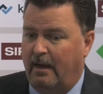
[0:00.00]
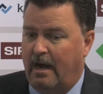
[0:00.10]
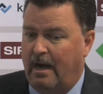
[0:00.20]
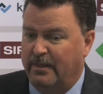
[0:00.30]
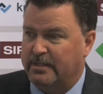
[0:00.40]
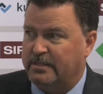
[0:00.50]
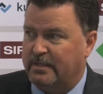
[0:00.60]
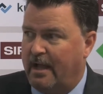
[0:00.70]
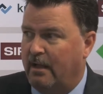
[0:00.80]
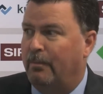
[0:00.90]
on this
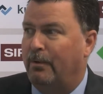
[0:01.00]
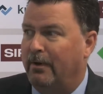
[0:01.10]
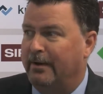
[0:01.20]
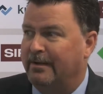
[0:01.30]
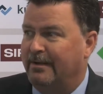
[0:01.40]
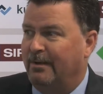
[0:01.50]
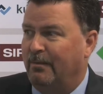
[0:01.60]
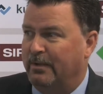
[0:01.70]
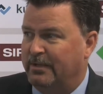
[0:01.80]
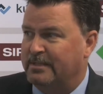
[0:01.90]
style board
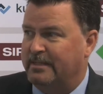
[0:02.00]
with this